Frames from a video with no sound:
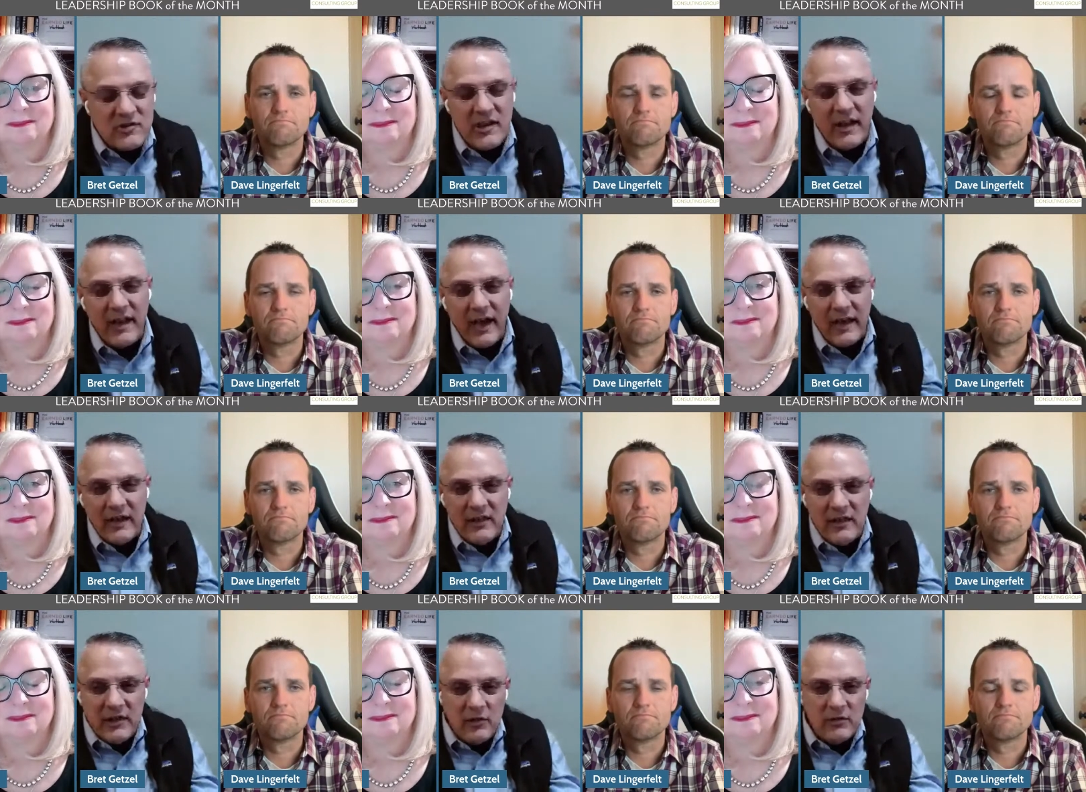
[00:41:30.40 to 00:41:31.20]
Speaker 1: that got a
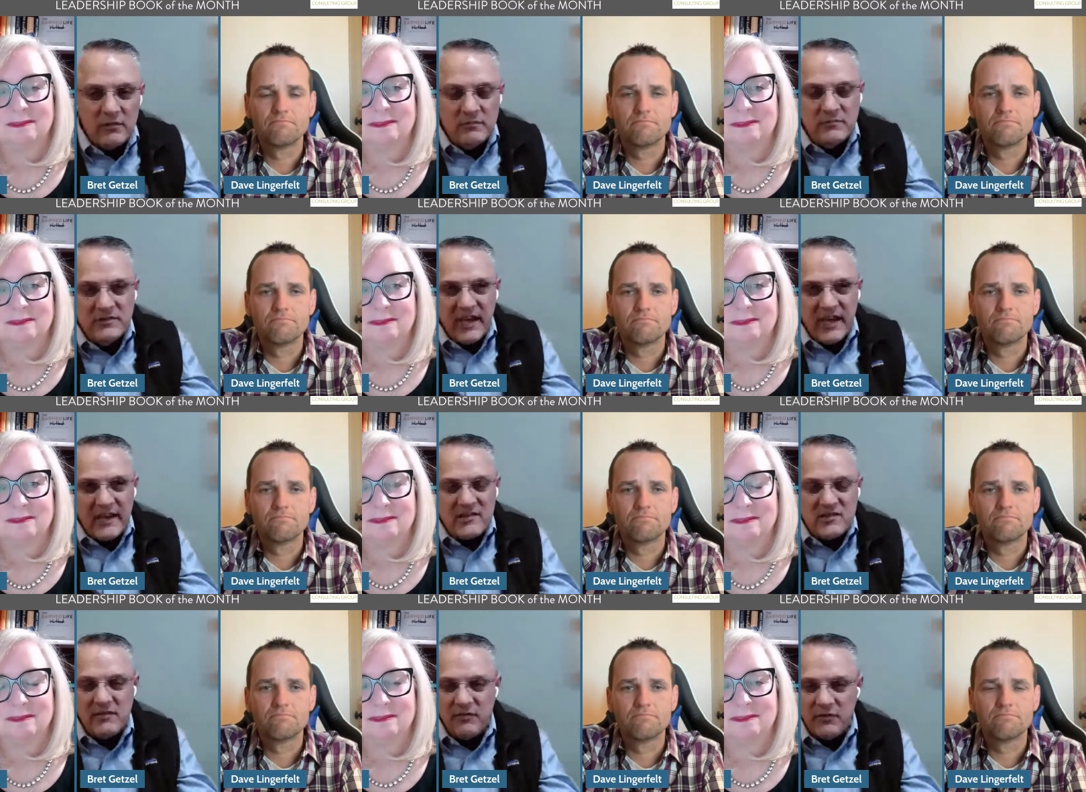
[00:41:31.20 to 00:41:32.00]
little
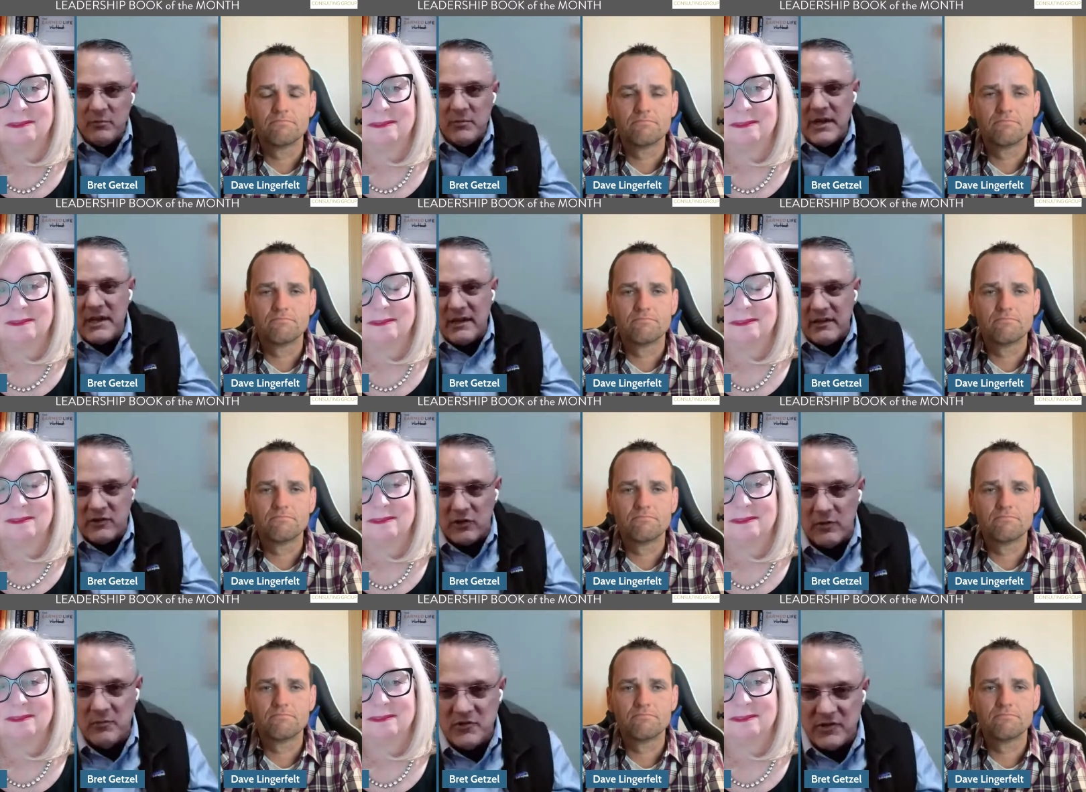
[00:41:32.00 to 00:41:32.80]
dicey for me in
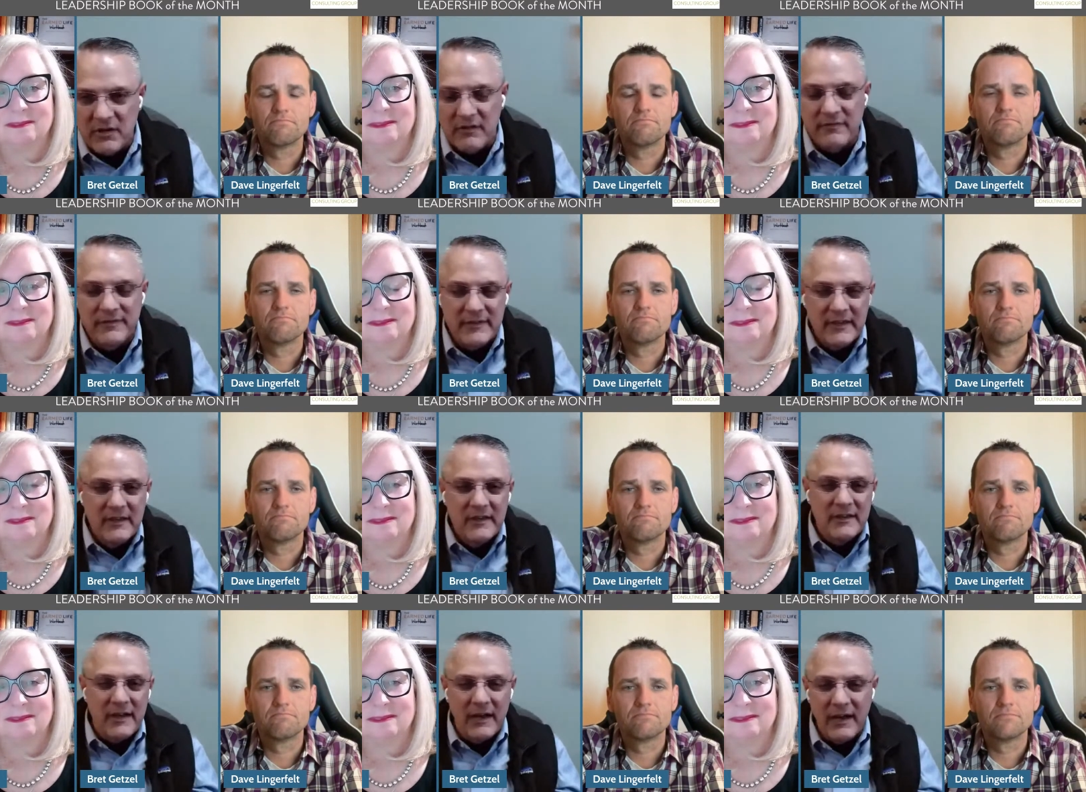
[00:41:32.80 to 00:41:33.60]
terms of
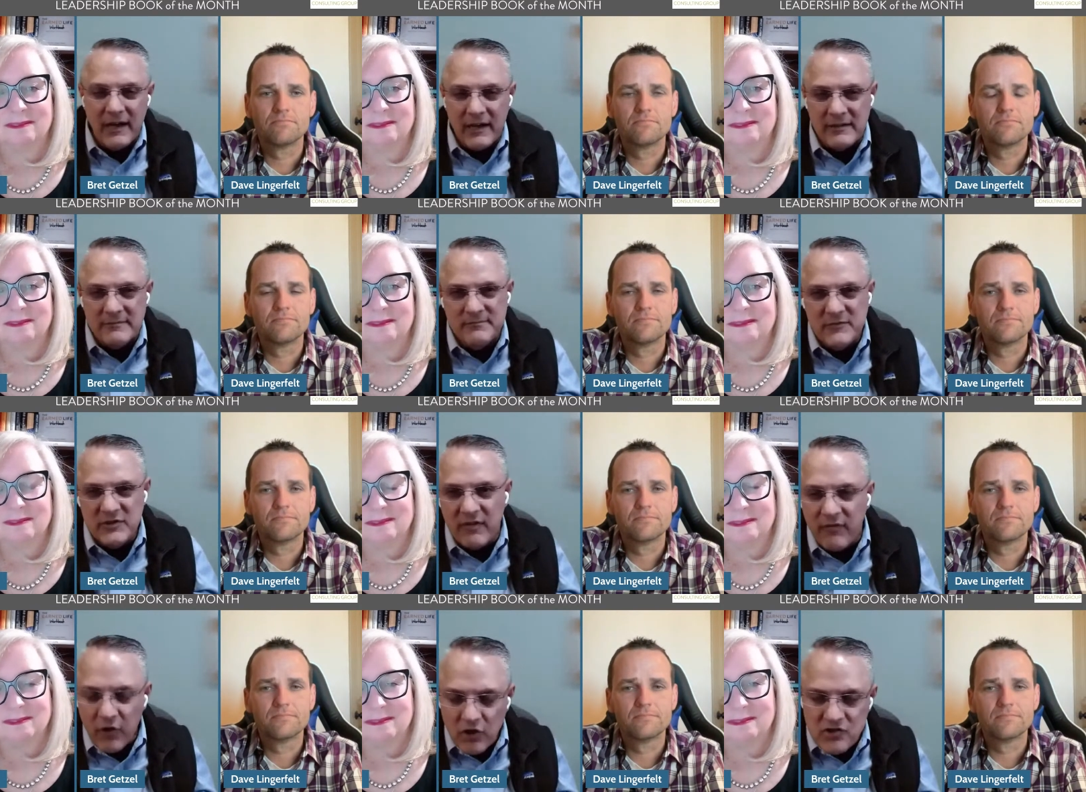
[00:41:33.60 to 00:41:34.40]

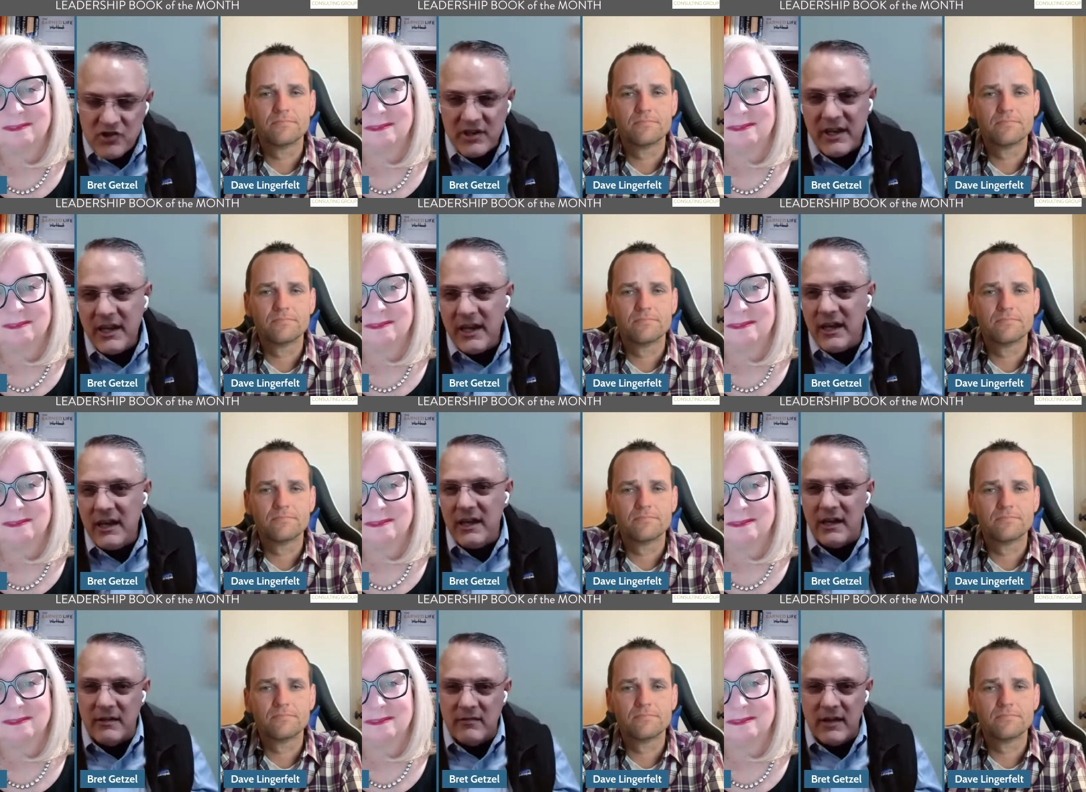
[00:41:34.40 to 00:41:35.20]
diversity,
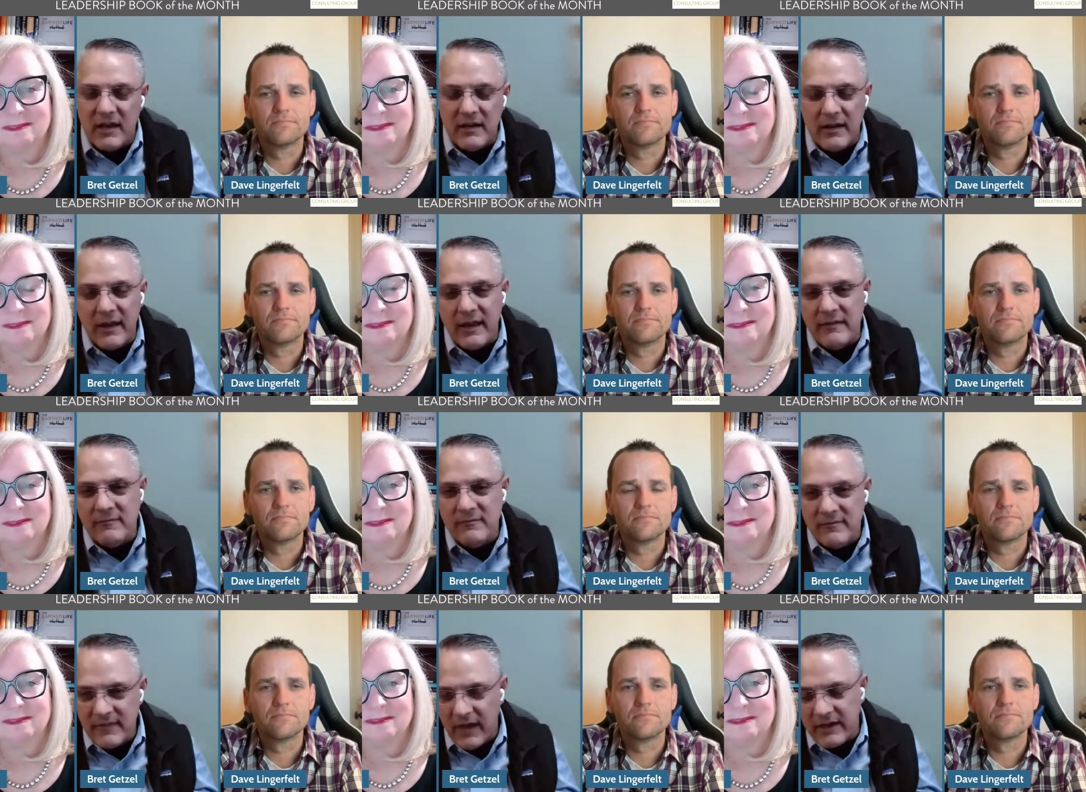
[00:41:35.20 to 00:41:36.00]
and
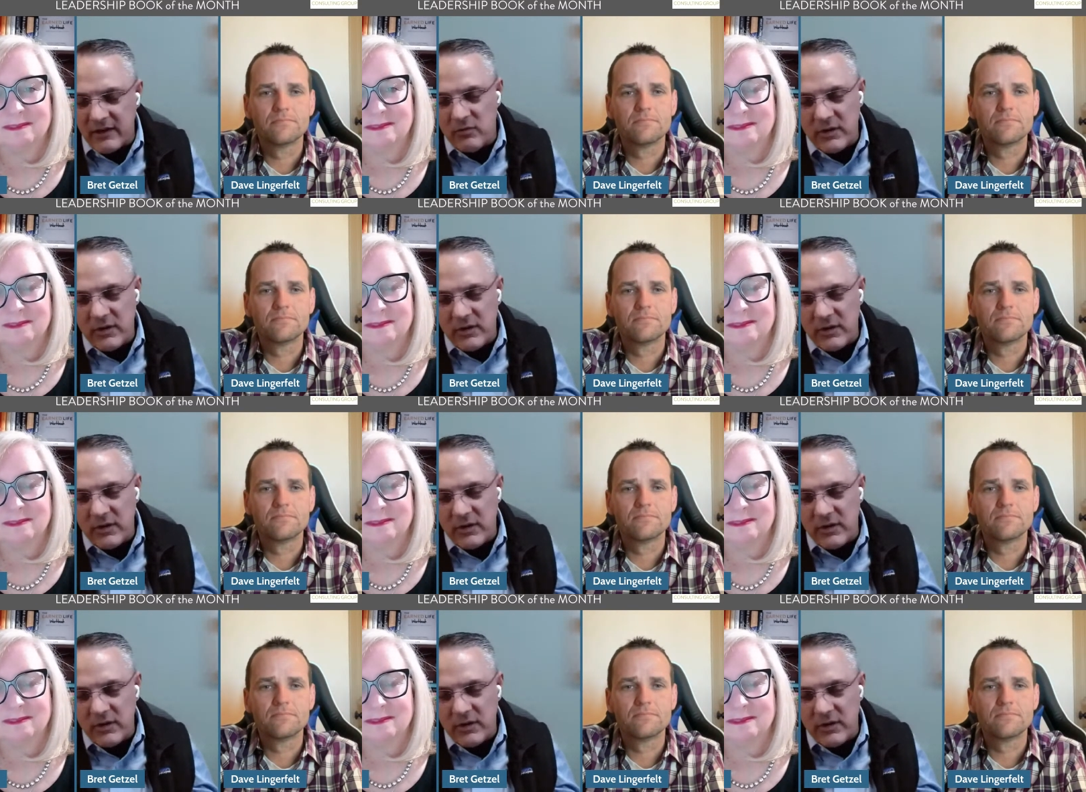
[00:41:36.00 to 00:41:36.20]
I know